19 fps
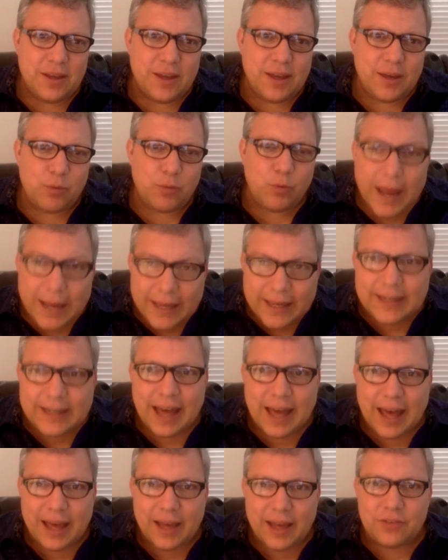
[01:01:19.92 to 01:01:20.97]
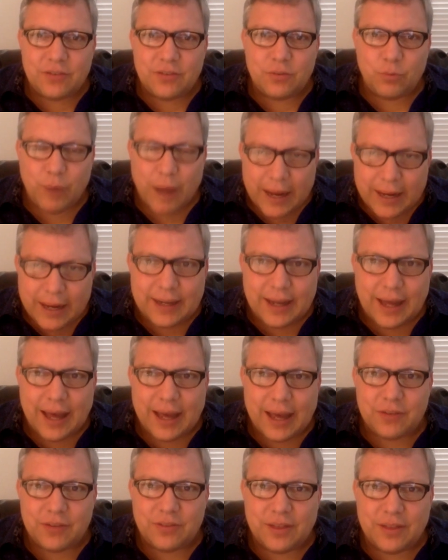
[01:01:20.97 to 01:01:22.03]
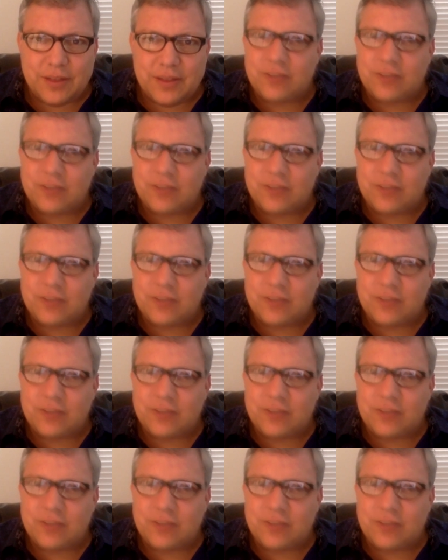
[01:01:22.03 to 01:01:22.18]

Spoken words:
recognize that